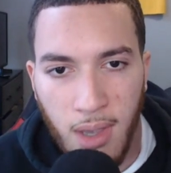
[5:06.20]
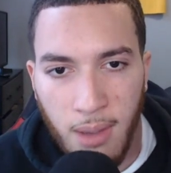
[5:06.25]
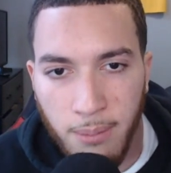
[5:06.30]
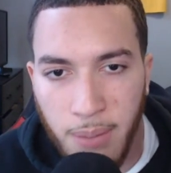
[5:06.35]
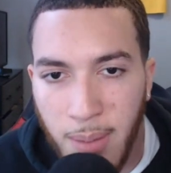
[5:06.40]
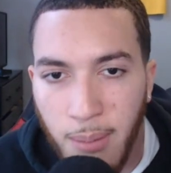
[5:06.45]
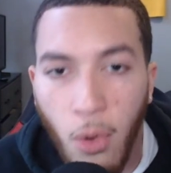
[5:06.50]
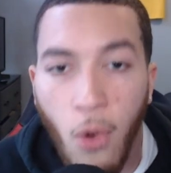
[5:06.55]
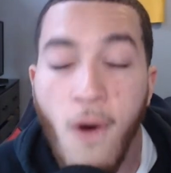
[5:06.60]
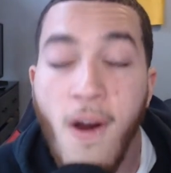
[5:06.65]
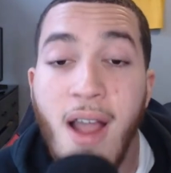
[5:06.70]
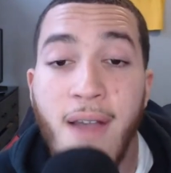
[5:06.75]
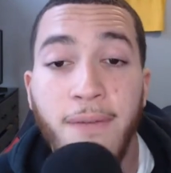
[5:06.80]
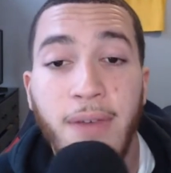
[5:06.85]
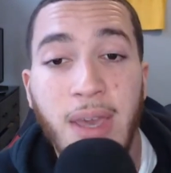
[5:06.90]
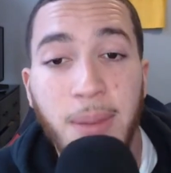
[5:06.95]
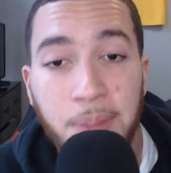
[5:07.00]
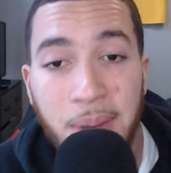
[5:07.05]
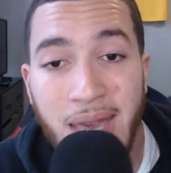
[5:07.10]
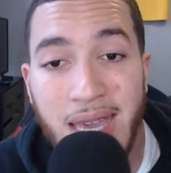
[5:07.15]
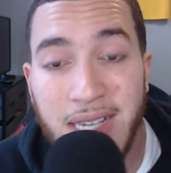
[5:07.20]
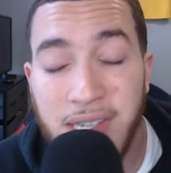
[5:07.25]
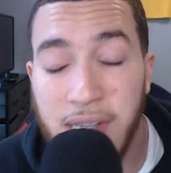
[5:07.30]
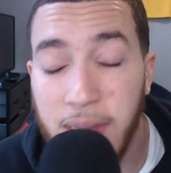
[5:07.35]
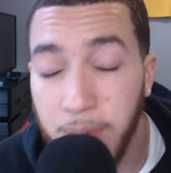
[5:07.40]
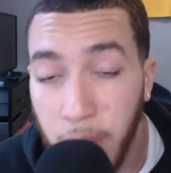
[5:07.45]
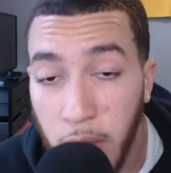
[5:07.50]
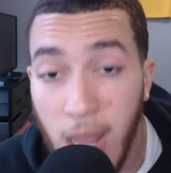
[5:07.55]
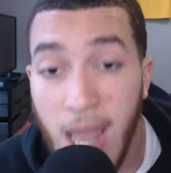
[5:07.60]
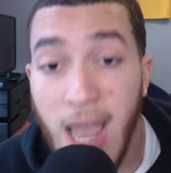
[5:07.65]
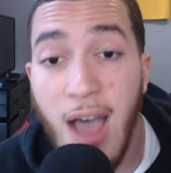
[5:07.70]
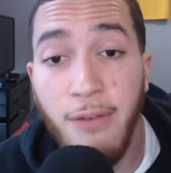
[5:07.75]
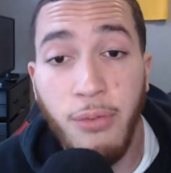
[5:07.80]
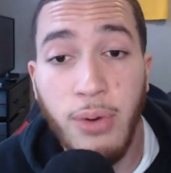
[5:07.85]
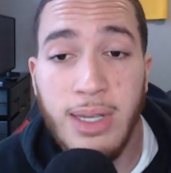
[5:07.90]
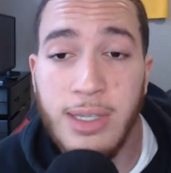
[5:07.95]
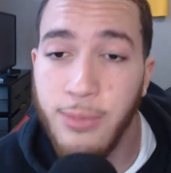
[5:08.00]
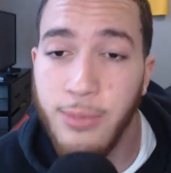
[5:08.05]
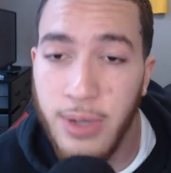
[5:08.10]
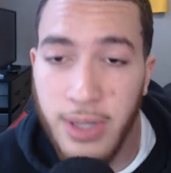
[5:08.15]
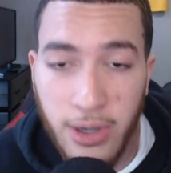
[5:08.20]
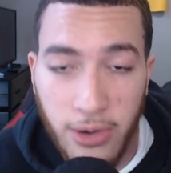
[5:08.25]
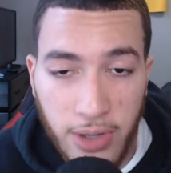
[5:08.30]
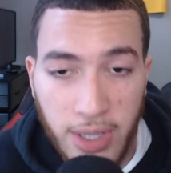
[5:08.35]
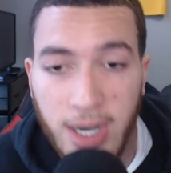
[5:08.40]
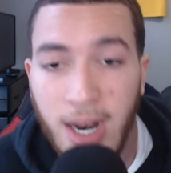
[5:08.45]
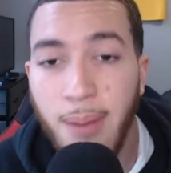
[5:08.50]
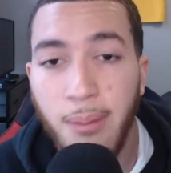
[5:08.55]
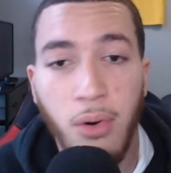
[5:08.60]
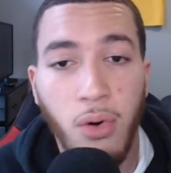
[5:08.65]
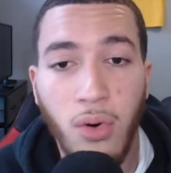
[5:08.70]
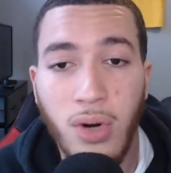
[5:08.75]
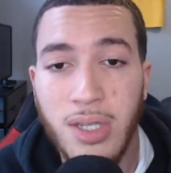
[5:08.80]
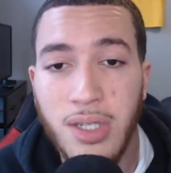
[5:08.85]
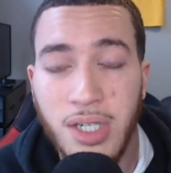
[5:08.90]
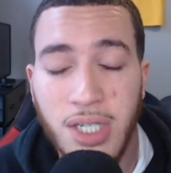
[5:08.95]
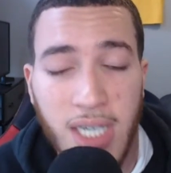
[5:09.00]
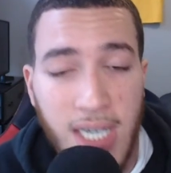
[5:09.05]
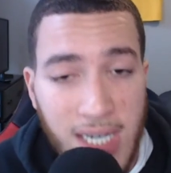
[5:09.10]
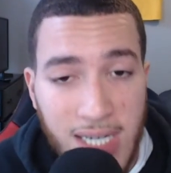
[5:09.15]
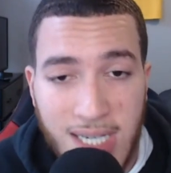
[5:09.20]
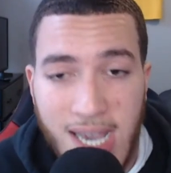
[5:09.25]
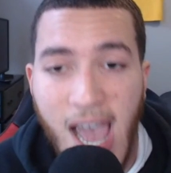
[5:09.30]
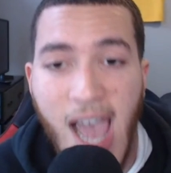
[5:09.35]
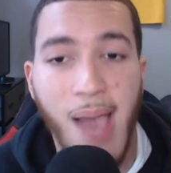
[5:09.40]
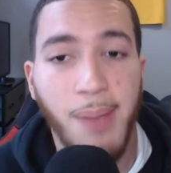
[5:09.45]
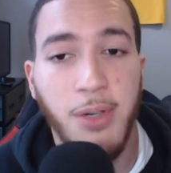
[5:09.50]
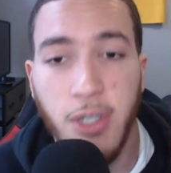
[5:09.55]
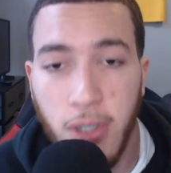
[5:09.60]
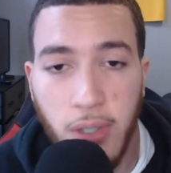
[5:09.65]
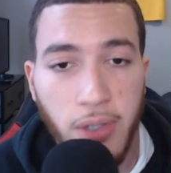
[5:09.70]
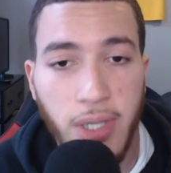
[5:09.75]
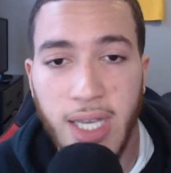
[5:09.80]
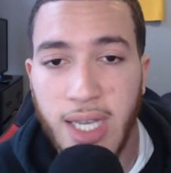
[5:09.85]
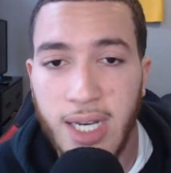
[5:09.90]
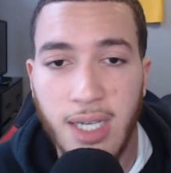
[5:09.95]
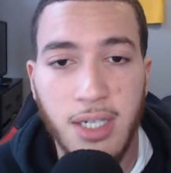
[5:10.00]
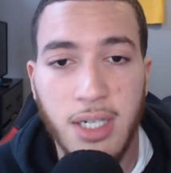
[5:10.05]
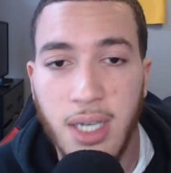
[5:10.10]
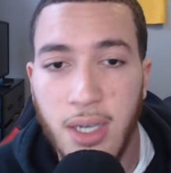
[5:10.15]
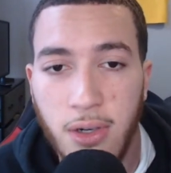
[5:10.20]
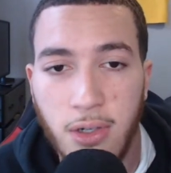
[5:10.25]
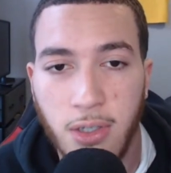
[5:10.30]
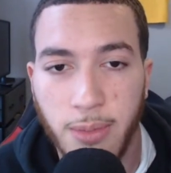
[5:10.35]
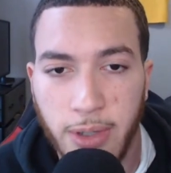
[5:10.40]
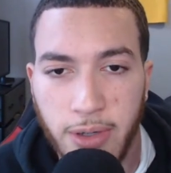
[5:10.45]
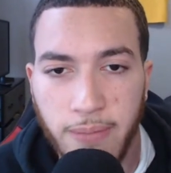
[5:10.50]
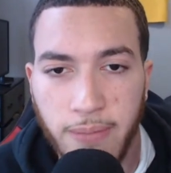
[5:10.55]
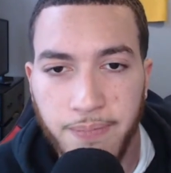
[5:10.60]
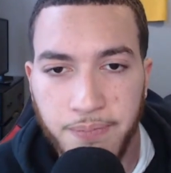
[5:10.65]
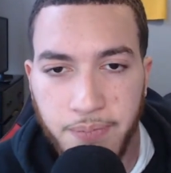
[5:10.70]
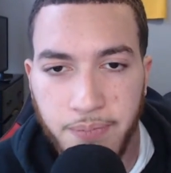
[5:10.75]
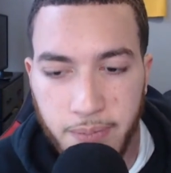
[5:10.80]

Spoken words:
But more MVPs and playoff wins when you're the number one seed is absolutely inexcusable.